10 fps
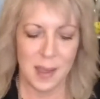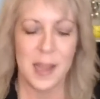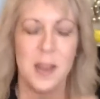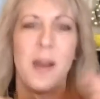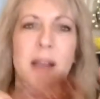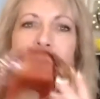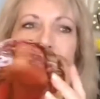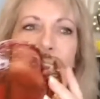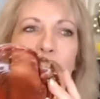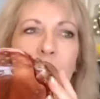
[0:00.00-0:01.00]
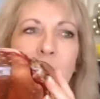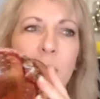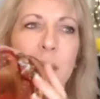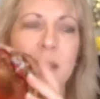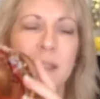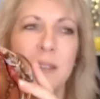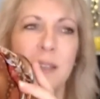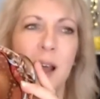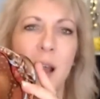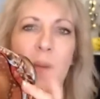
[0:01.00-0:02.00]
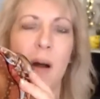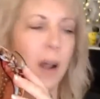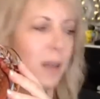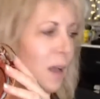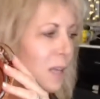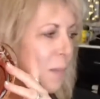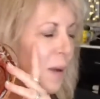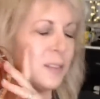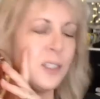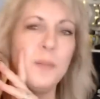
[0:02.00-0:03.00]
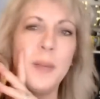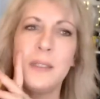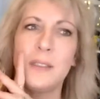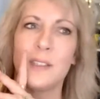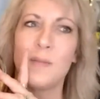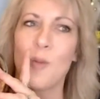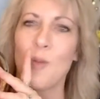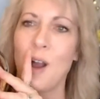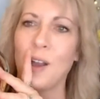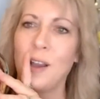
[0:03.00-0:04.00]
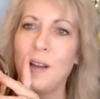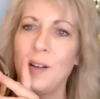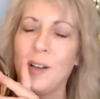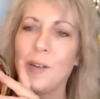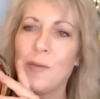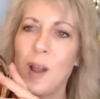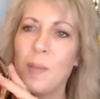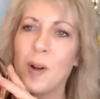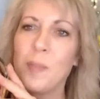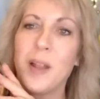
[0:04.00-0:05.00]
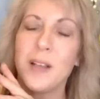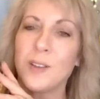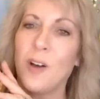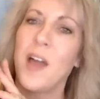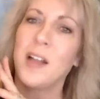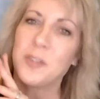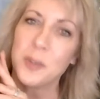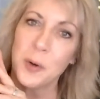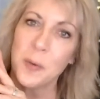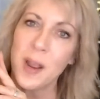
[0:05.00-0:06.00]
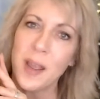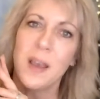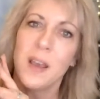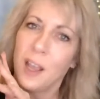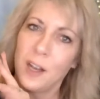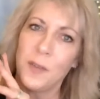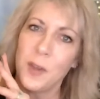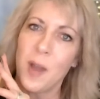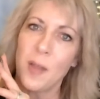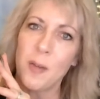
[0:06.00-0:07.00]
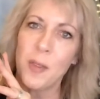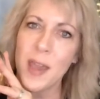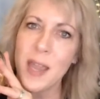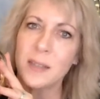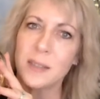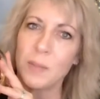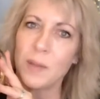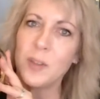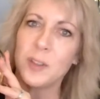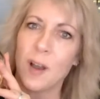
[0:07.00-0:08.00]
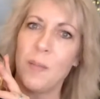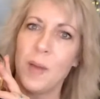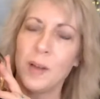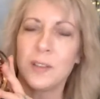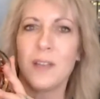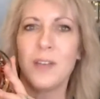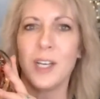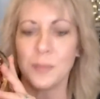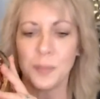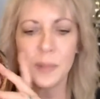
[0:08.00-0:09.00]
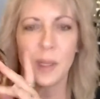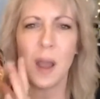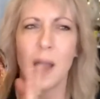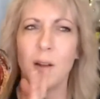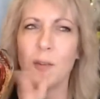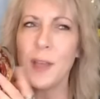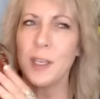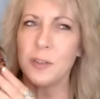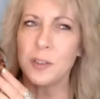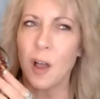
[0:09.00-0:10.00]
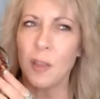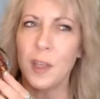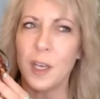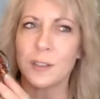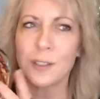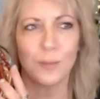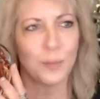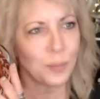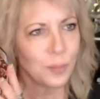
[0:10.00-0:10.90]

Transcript: Anyways, this is one of the pieces that I bought. I bought two pieces of Murano from her, plus all that jewelry and a few other things. Some of you saw most of it. I don't think you saw this.